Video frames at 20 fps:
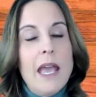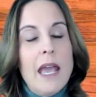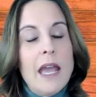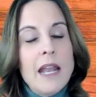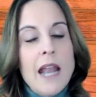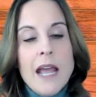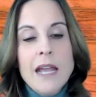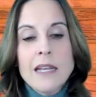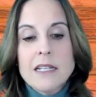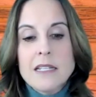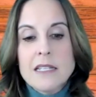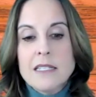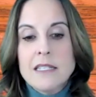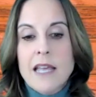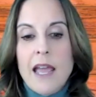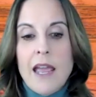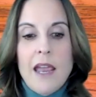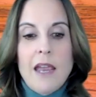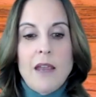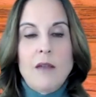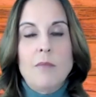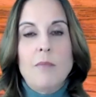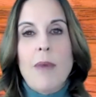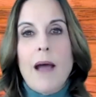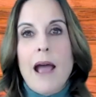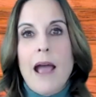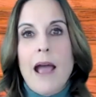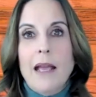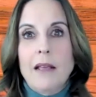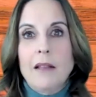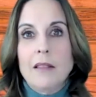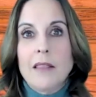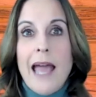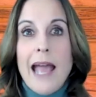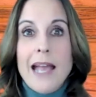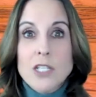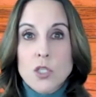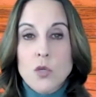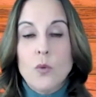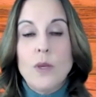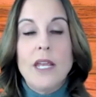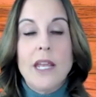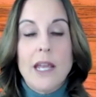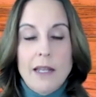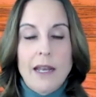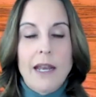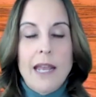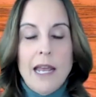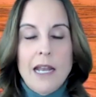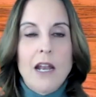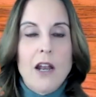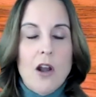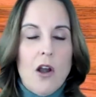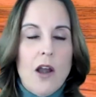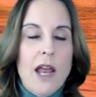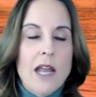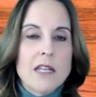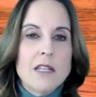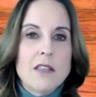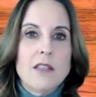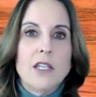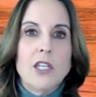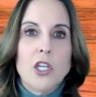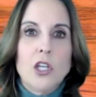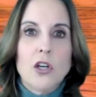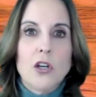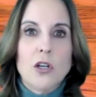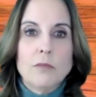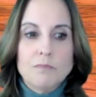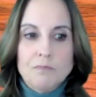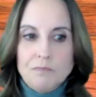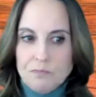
And I can say by last week, at our end of the year